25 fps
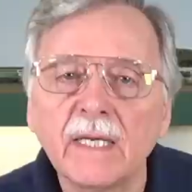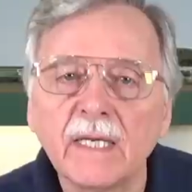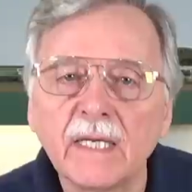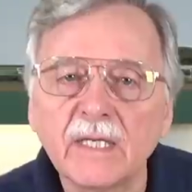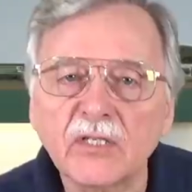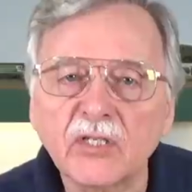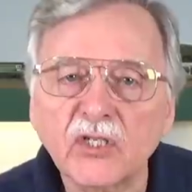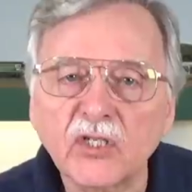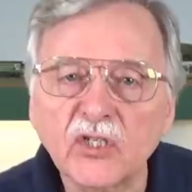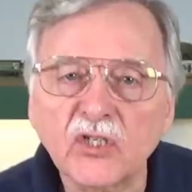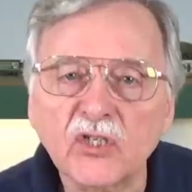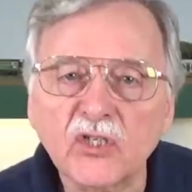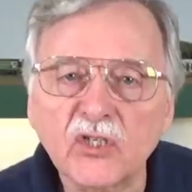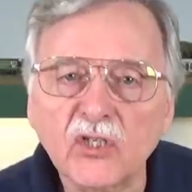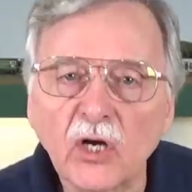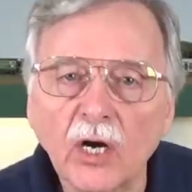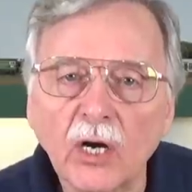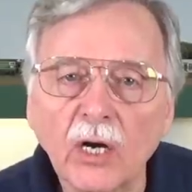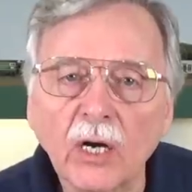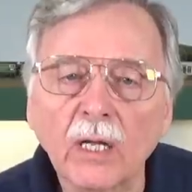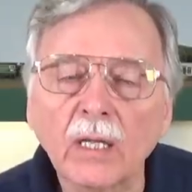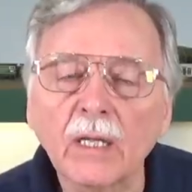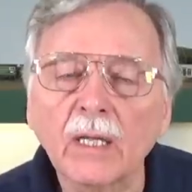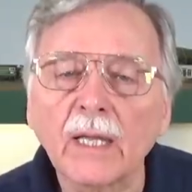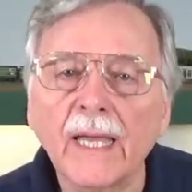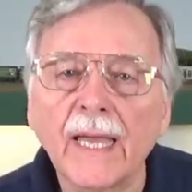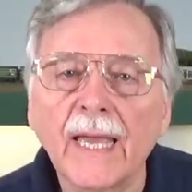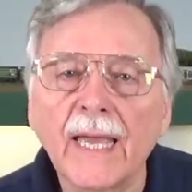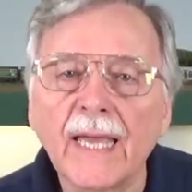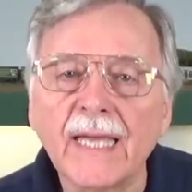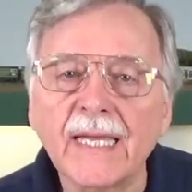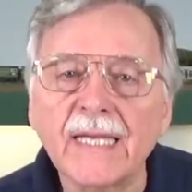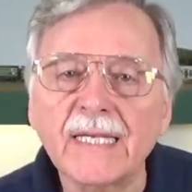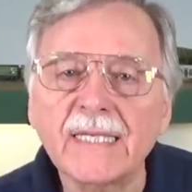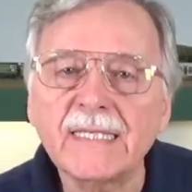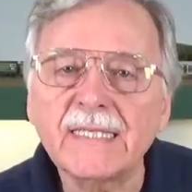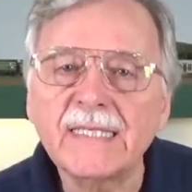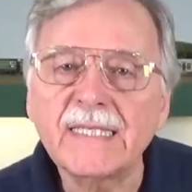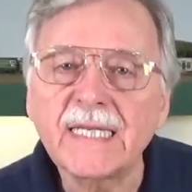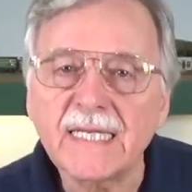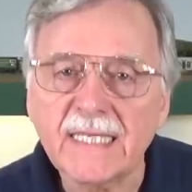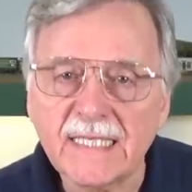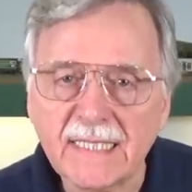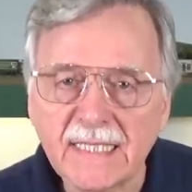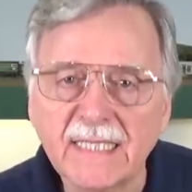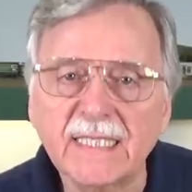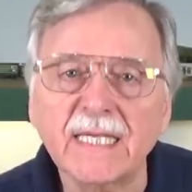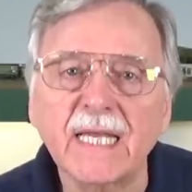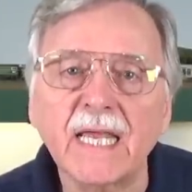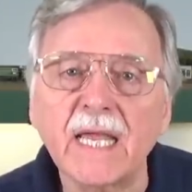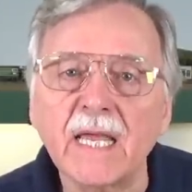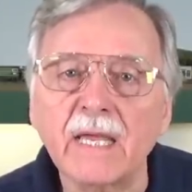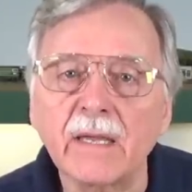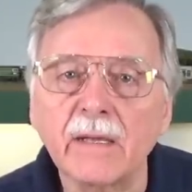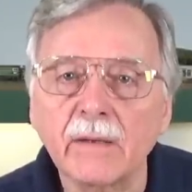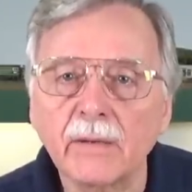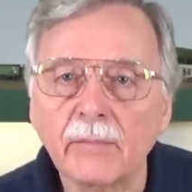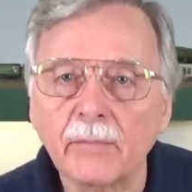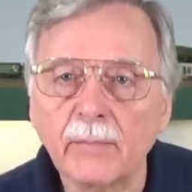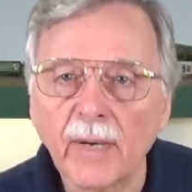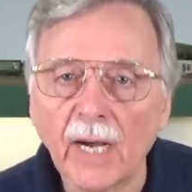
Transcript: Install a DC